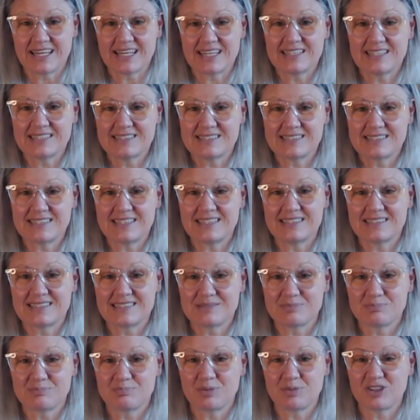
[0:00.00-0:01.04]
Like
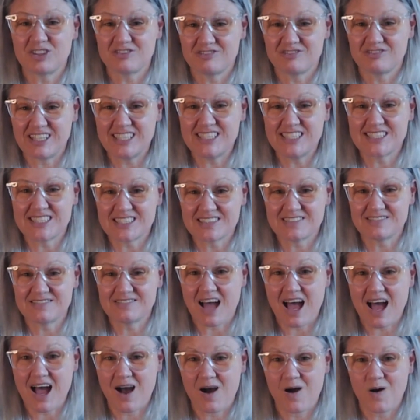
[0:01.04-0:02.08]
it's pervasive
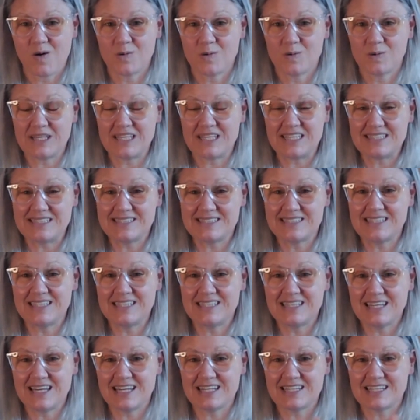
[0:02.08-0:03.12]
how
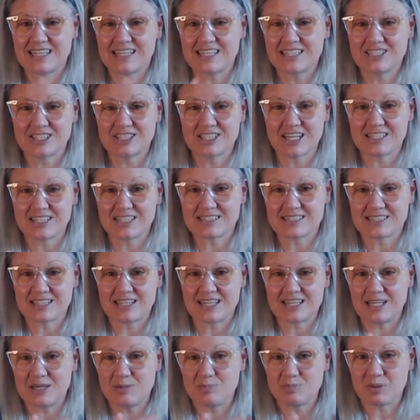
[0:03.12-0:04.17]
easy it can just
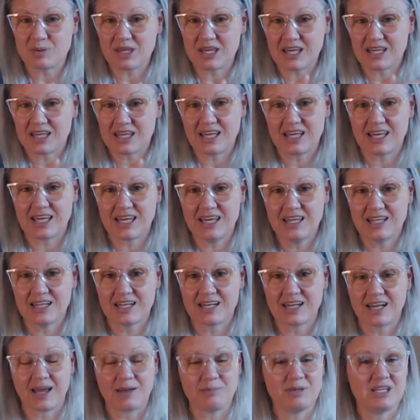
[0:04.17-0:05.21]
keep kicking
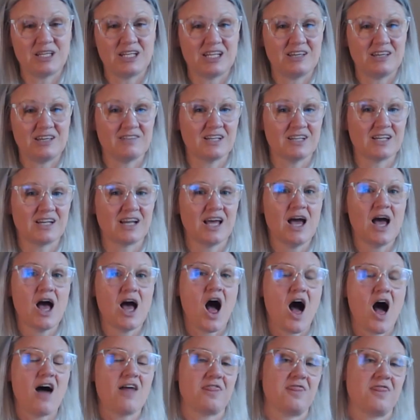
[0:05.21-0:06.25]
in. I mean, even
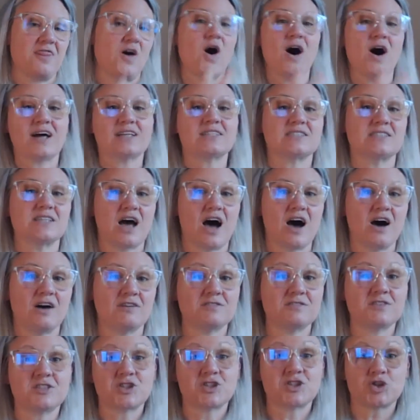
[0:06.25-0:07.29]
a thought
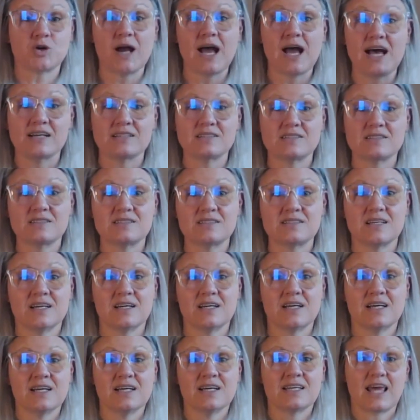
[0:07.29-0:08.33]
of stress
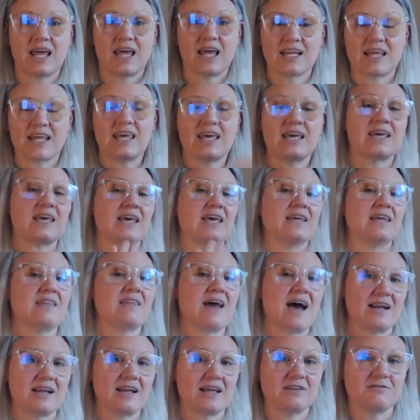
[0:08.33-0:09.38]
can kick in
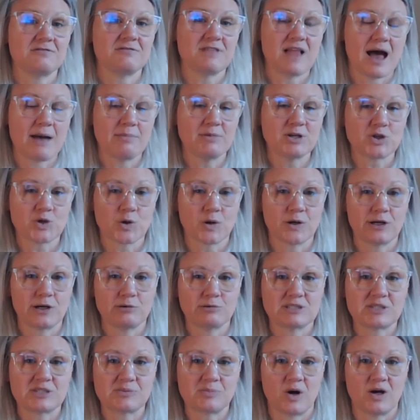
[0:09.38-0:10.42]
that inflammatory
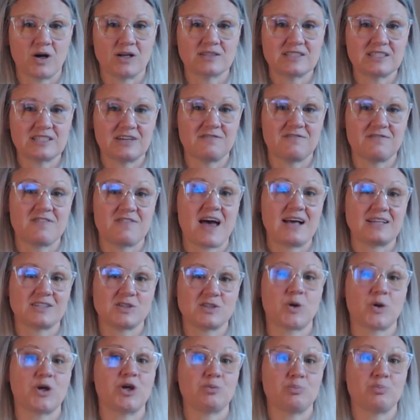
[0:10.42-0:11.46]
response if that's
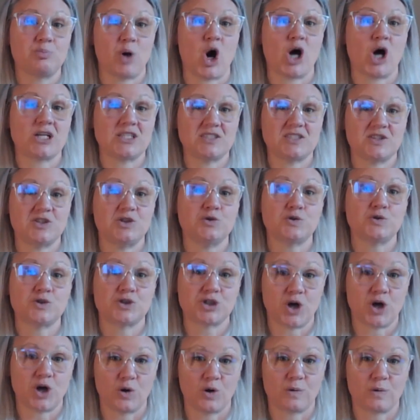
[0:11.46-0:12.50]
what your body's used
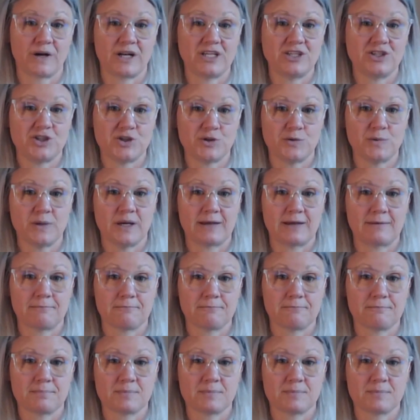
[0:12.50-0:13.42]
to already doing.